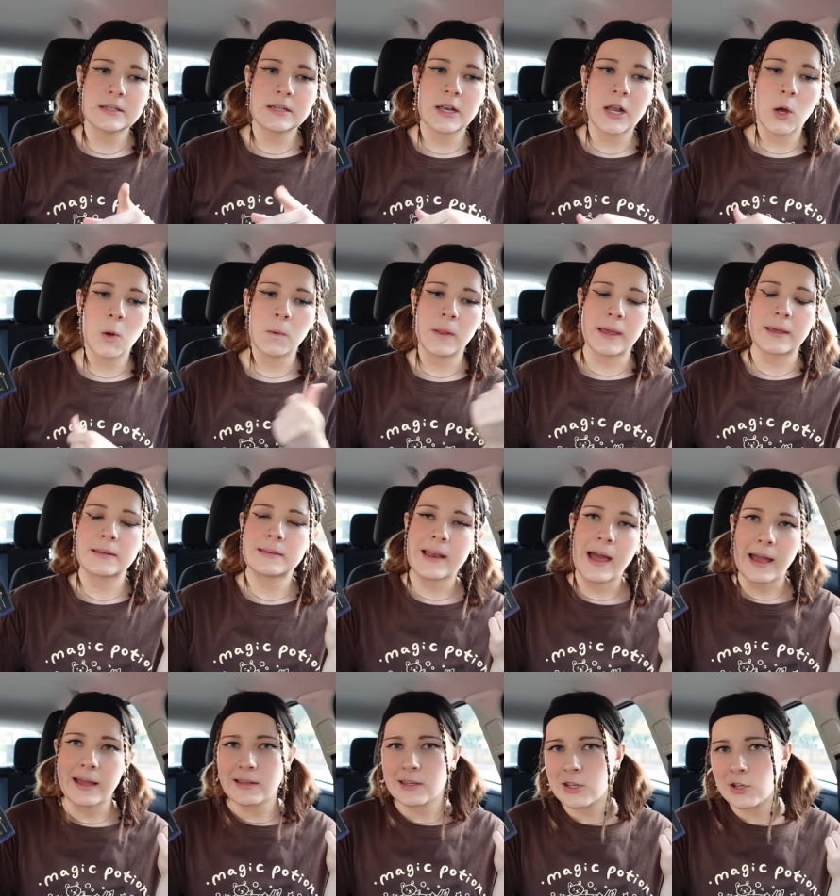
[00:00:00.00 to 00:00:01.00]
you know, like
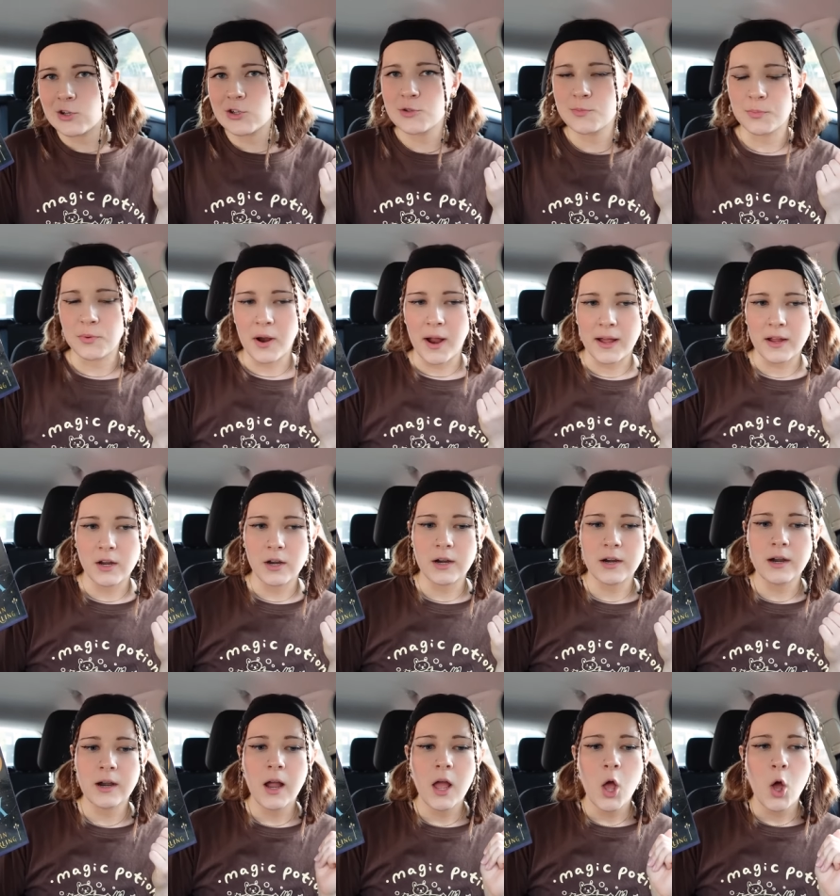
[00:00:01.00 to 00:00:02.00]
nine years
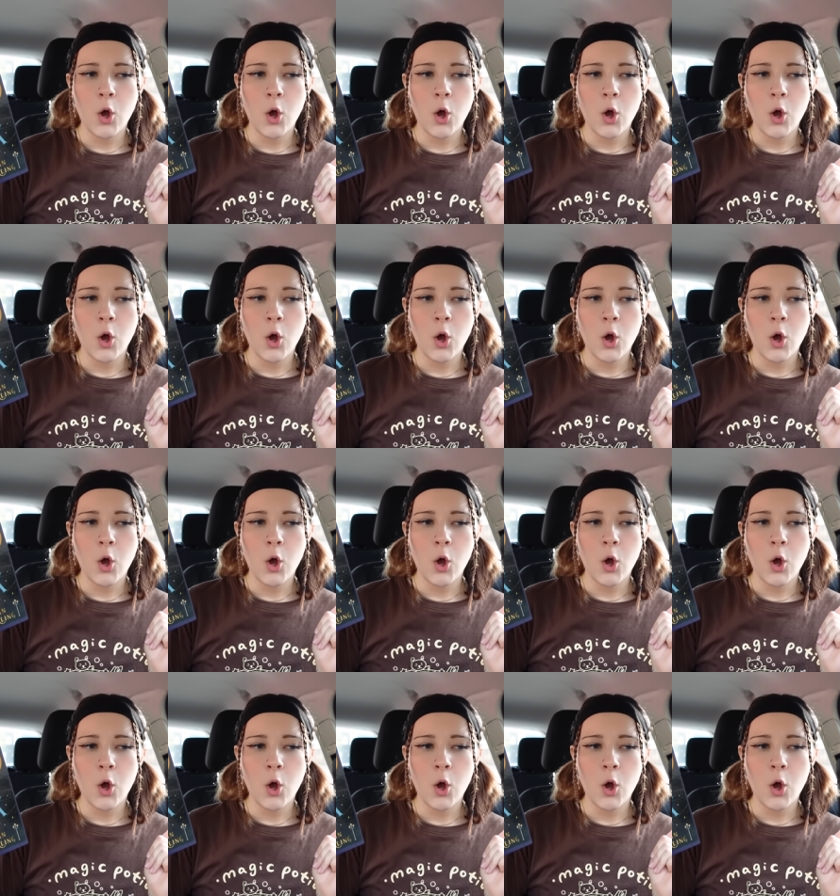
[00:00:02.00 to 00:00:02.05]
prior?